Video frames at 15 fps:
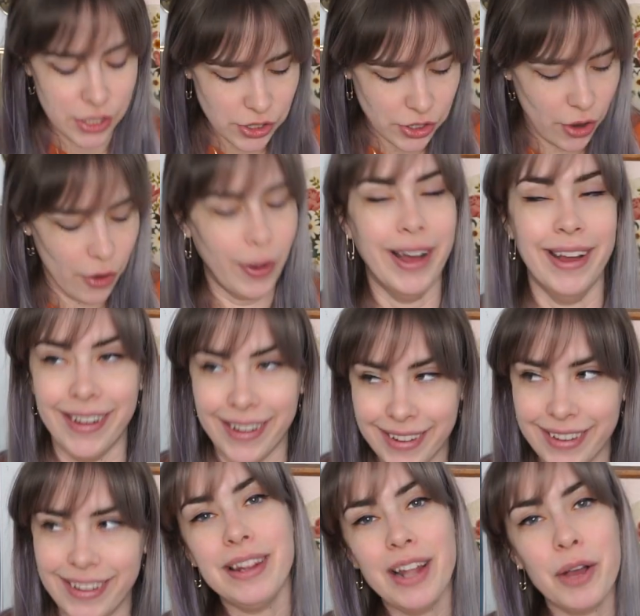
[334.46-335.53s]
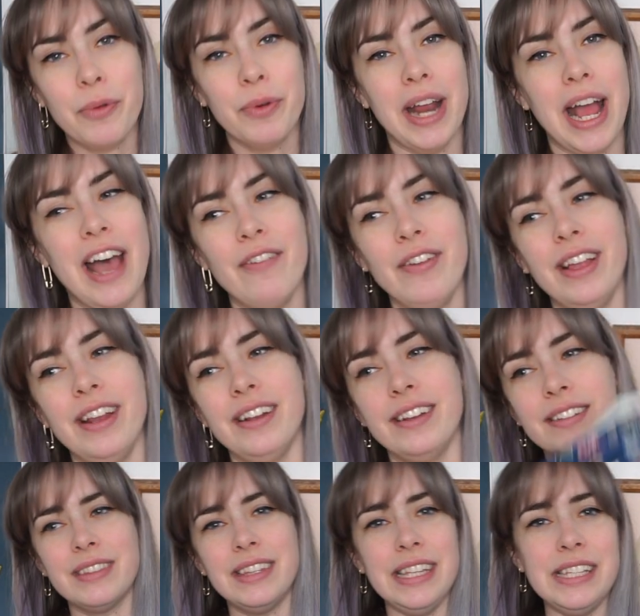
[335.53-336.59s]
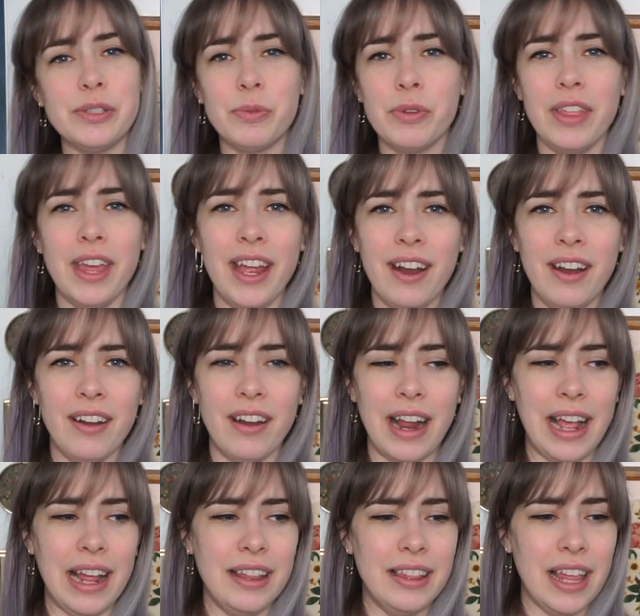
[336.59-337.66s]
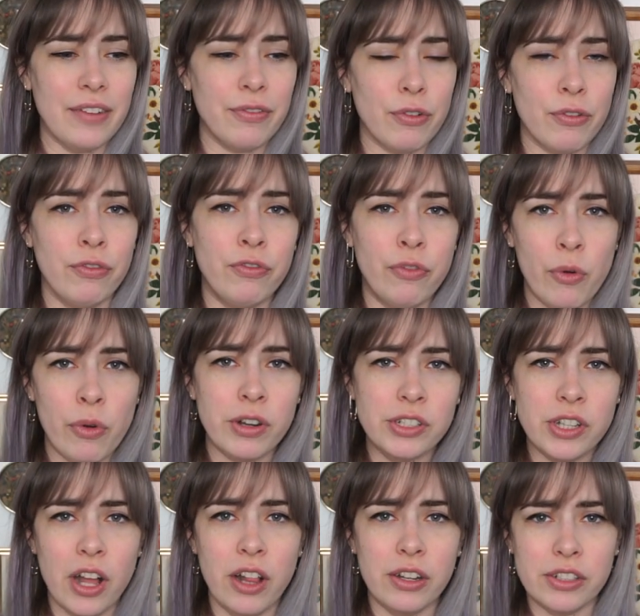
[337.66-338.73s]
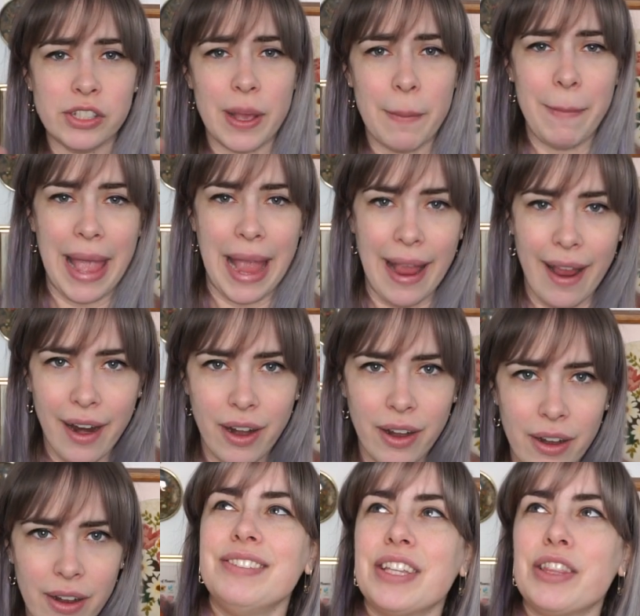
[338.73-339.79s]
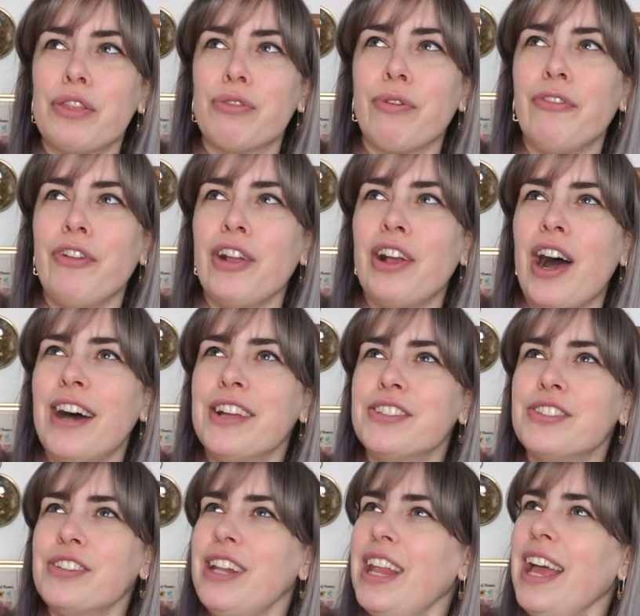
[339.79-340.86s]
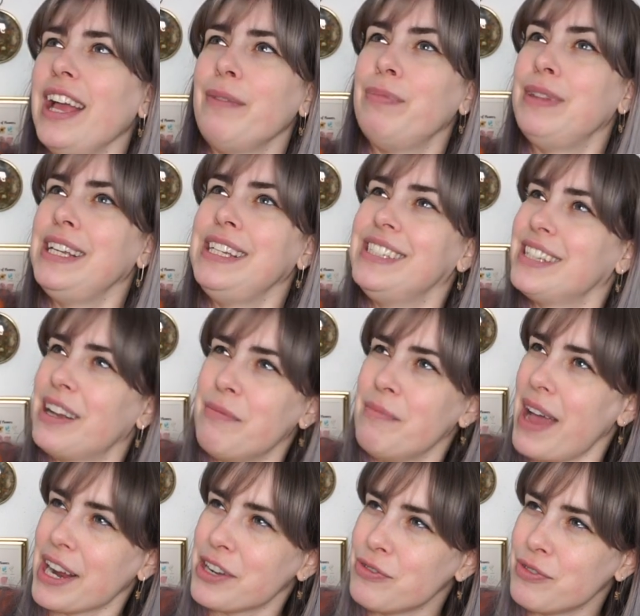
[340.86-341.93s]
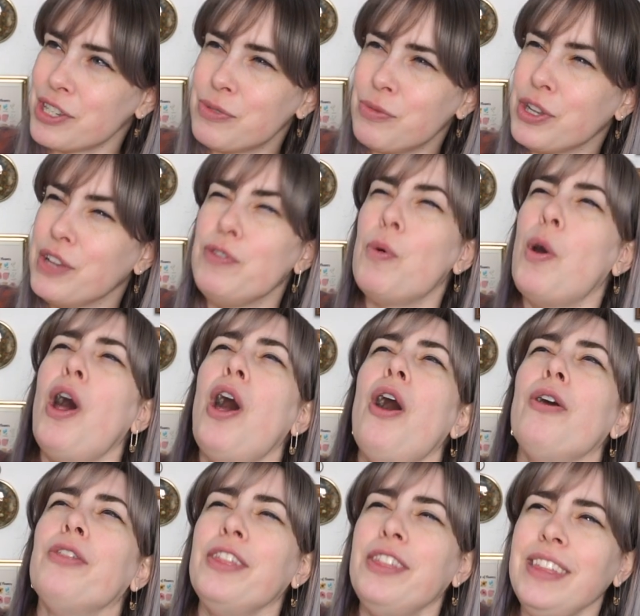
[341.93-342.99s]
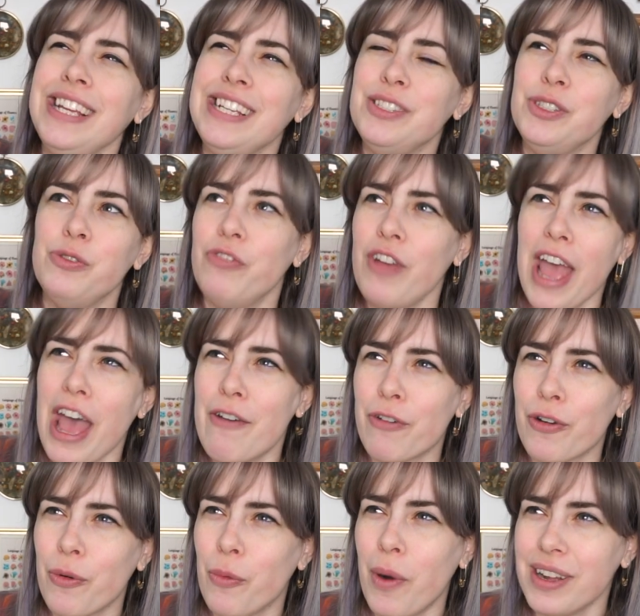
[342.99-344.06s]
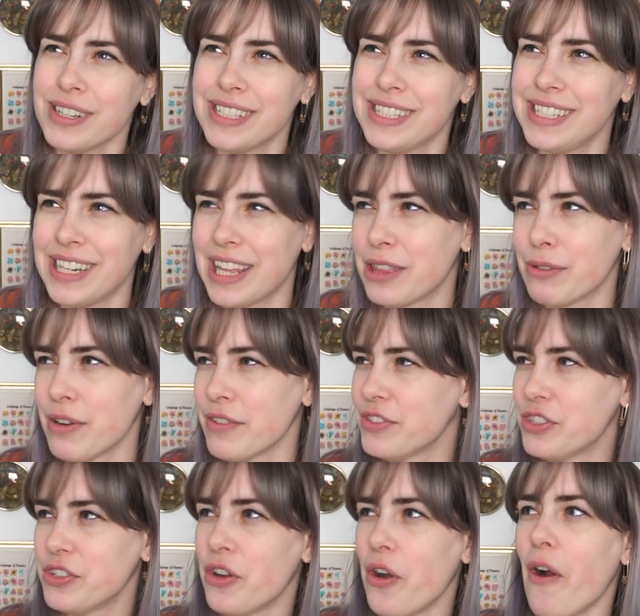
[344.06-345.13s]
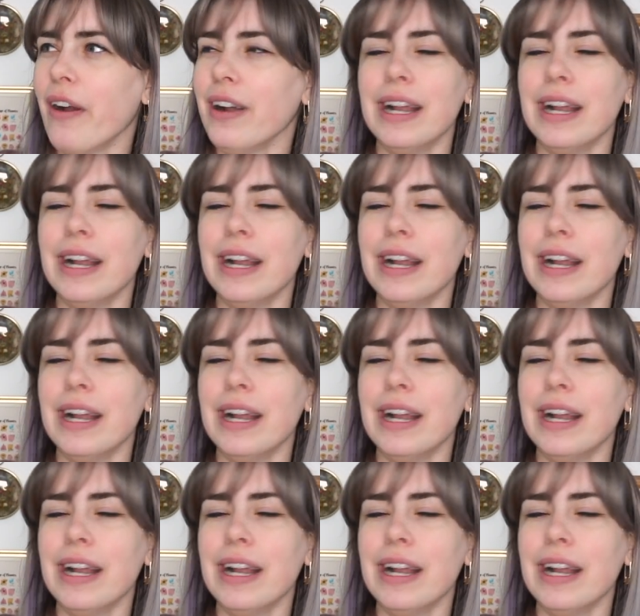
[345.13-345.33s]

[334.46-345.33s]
So luck would have it, these were there, and like for four dollars a pair. I was like, the thrifting gods are like, please come back to us, we'll give you all the things you've ever wanted in a thrift store.